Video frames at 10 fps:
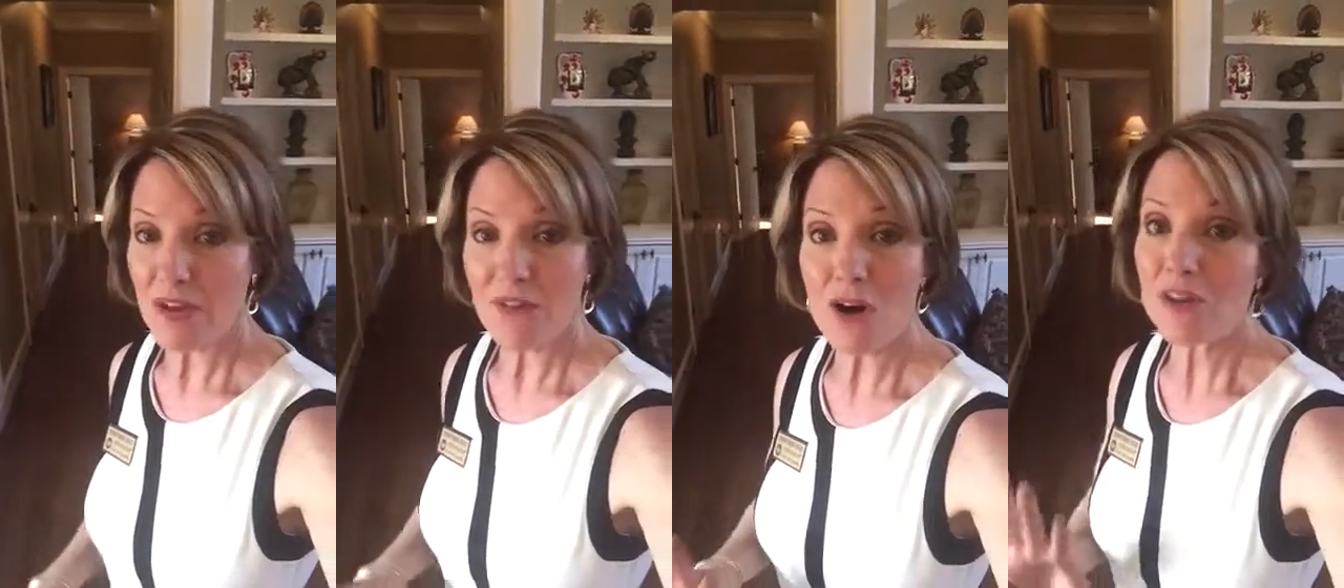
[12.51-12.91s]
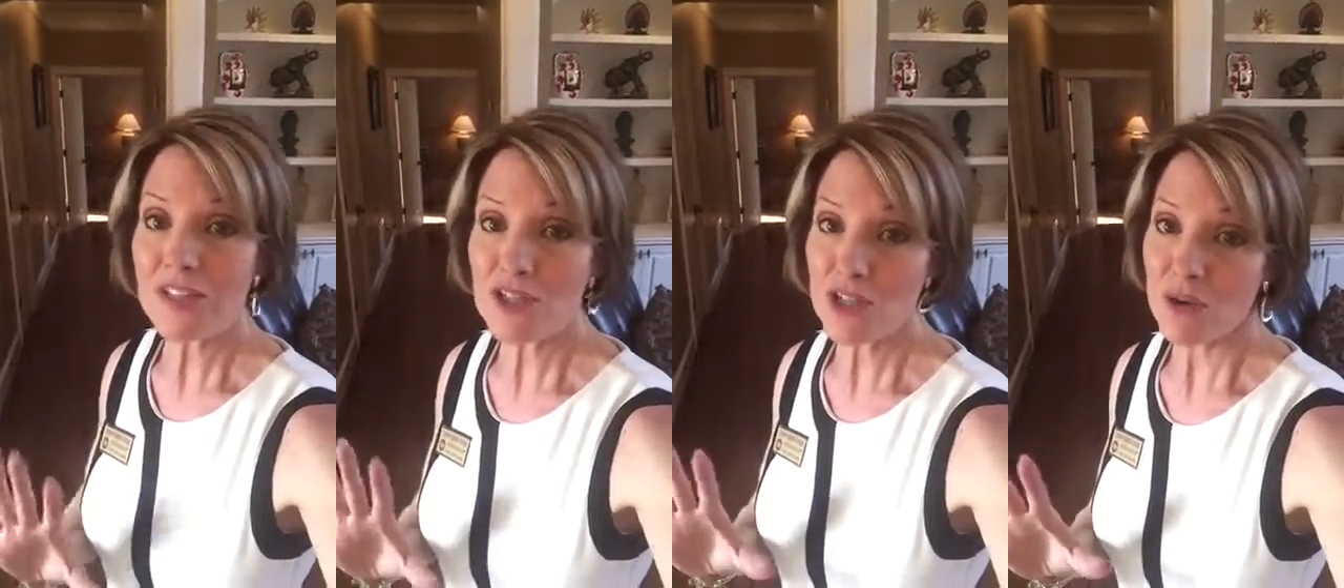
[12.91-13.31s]
I've already
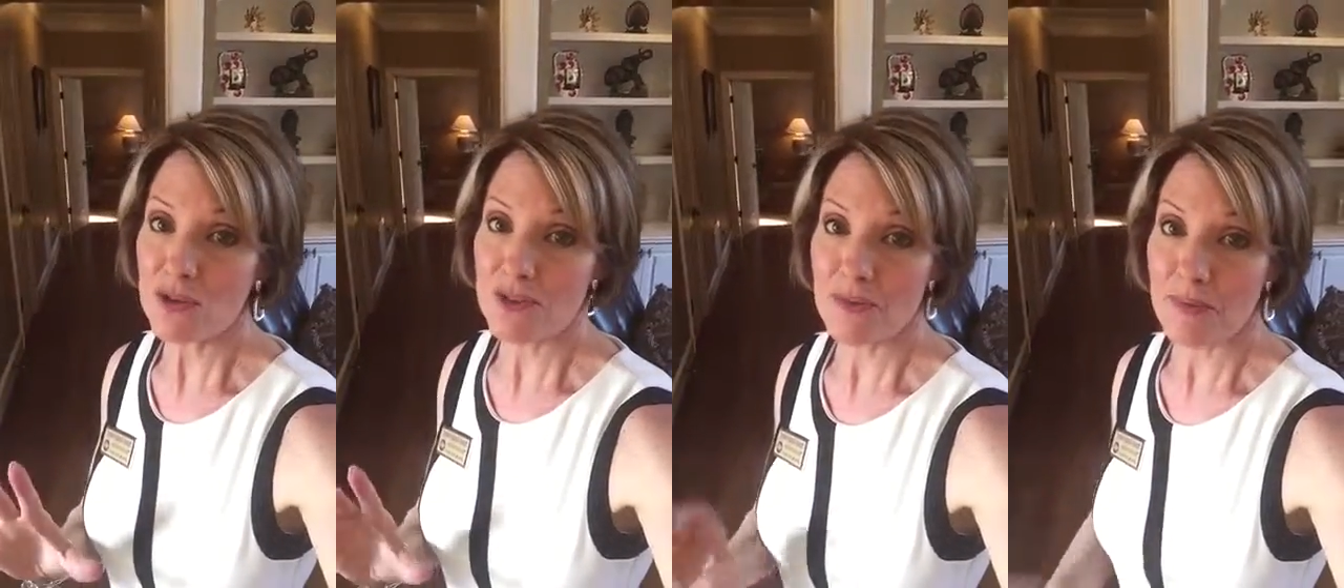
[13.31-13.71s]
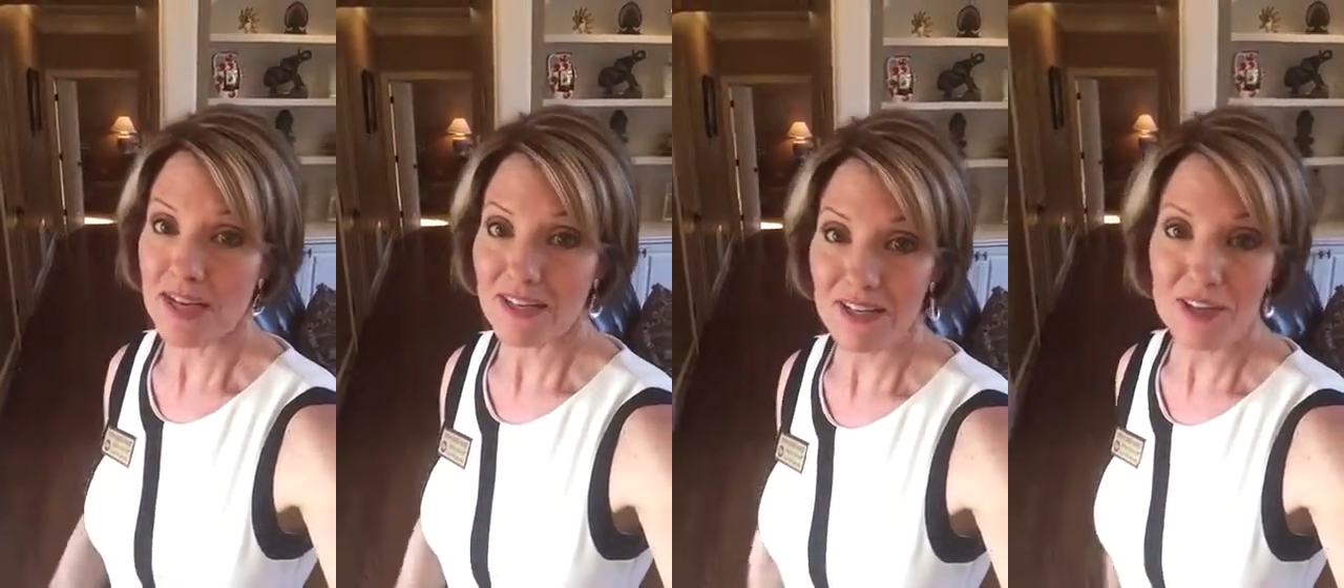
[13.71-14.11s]
showed you the
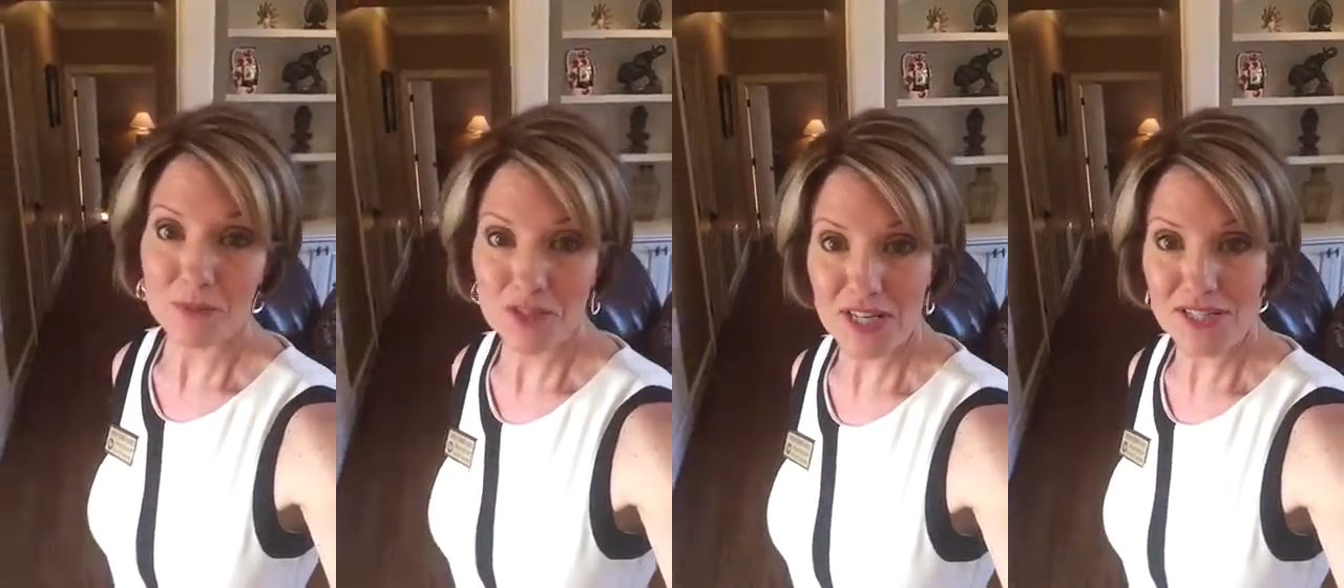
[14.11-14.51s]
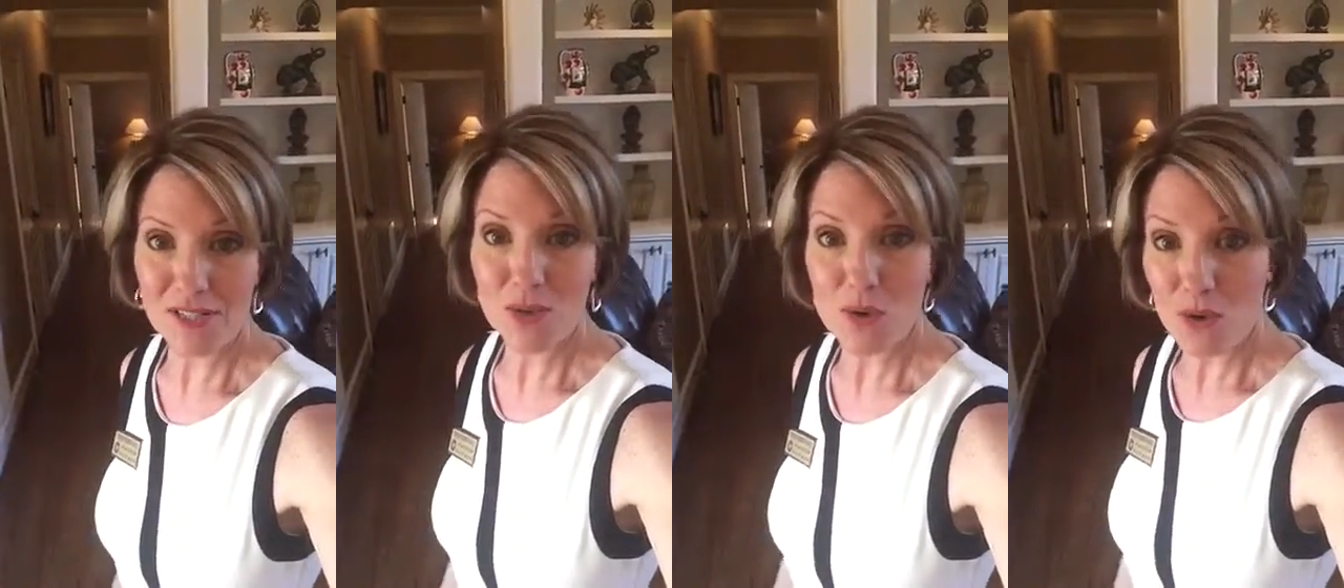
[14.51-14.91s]
backyard which has
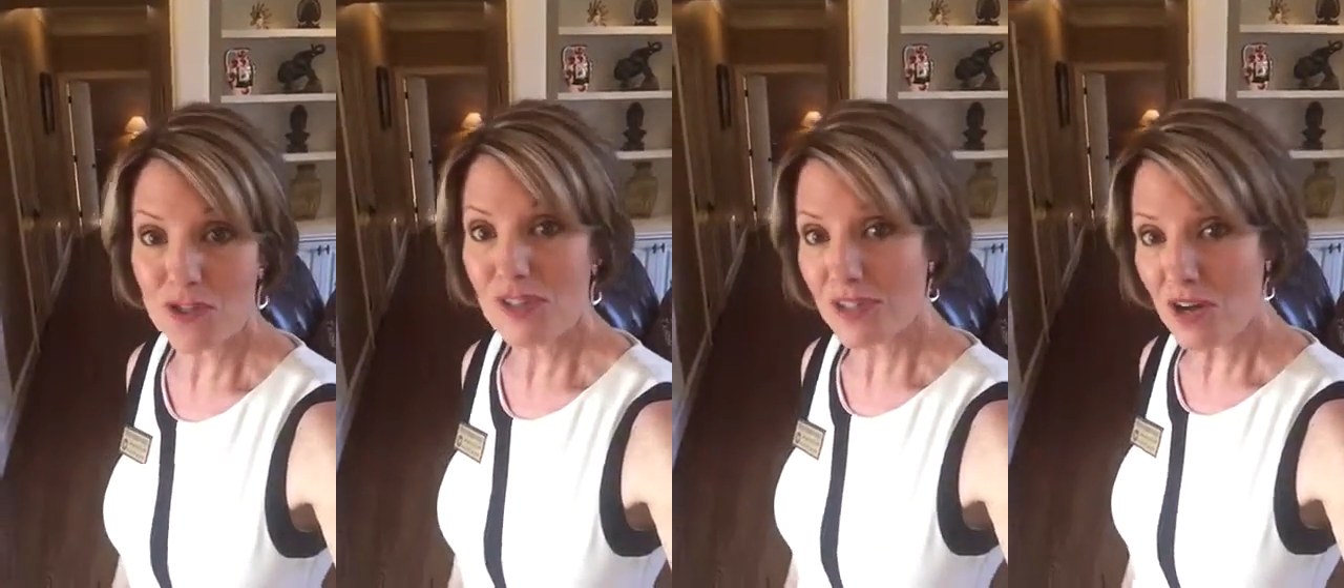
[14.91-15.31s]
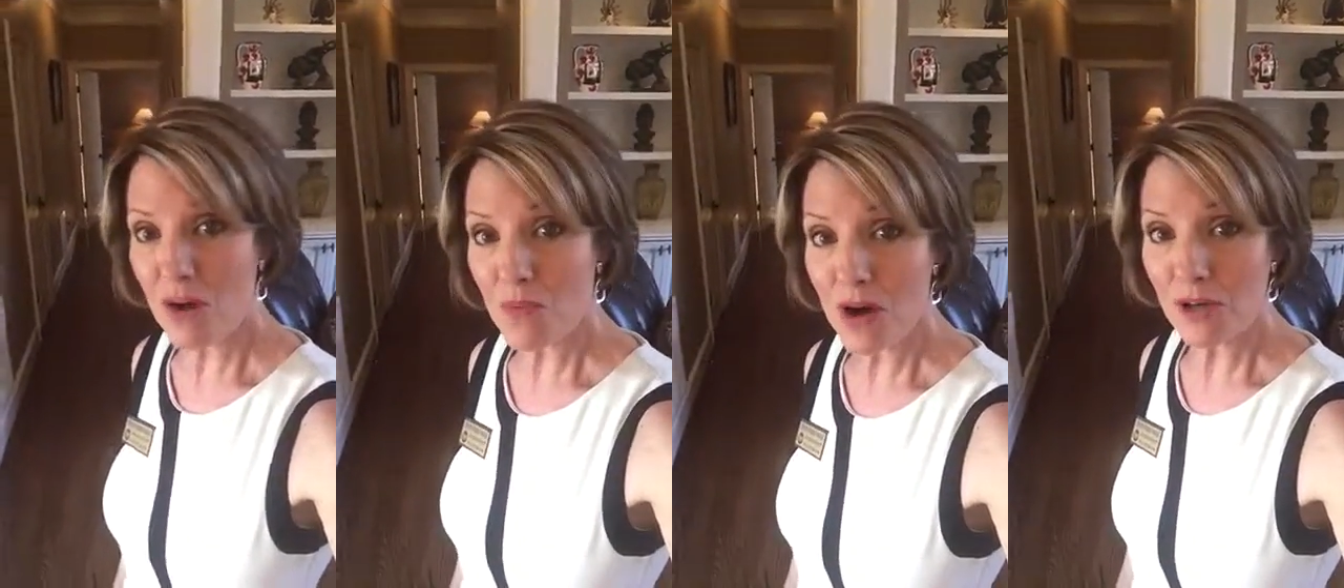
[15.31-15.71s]
the gorgeous
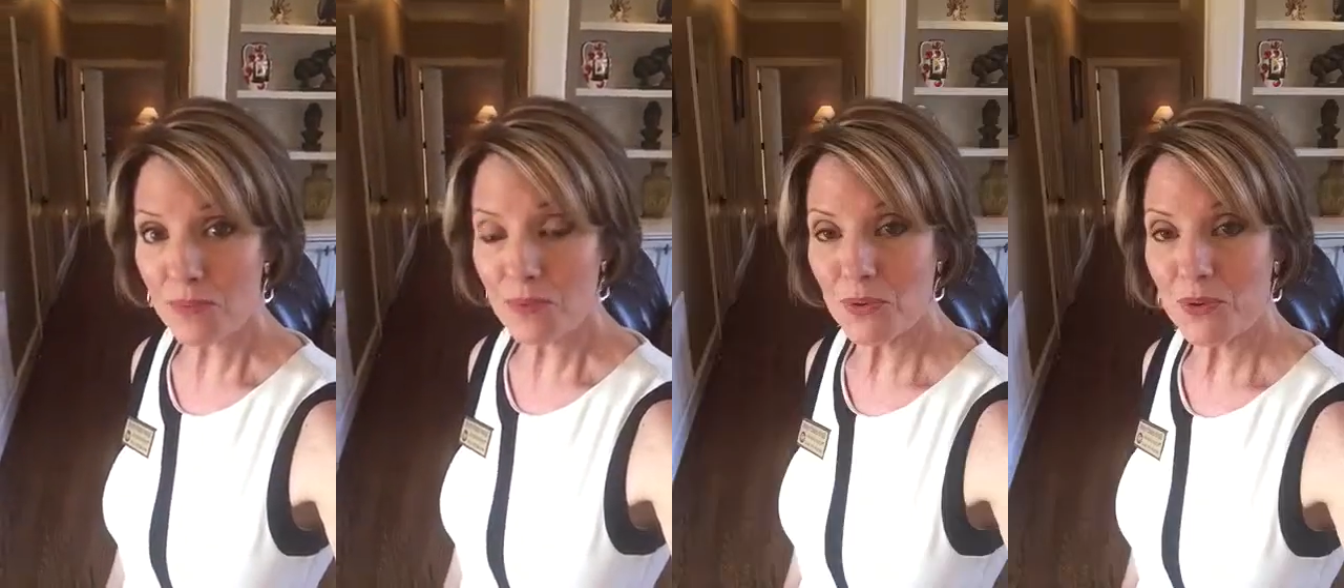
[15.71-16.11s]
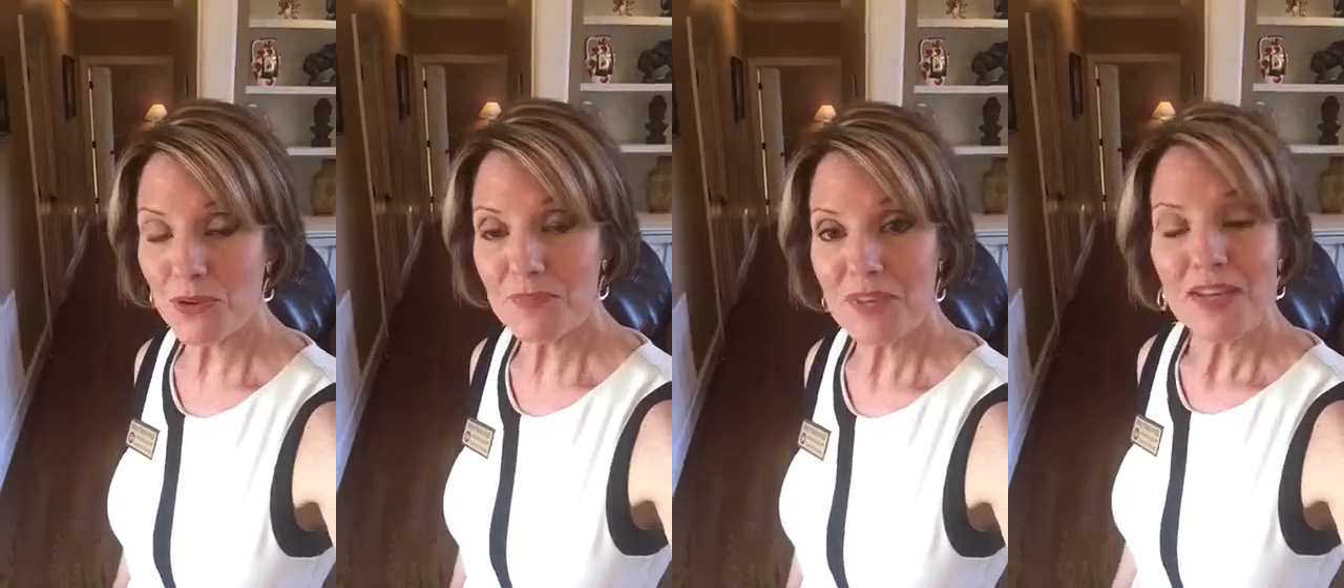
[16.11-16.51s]
saltwater
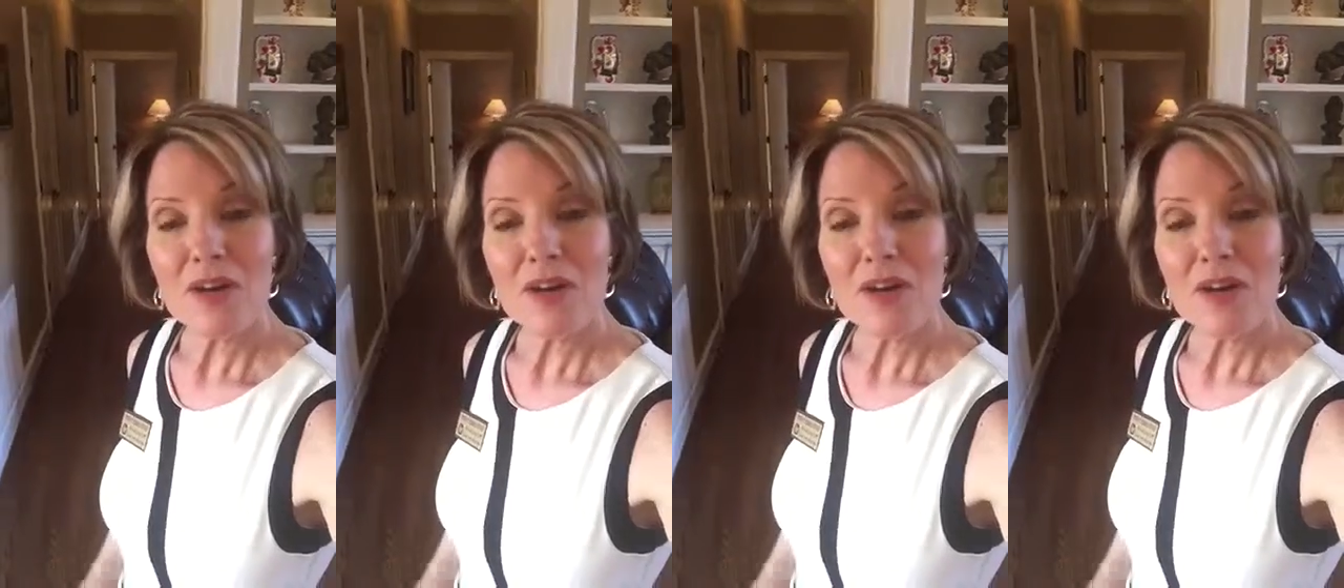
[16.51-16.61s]
pool.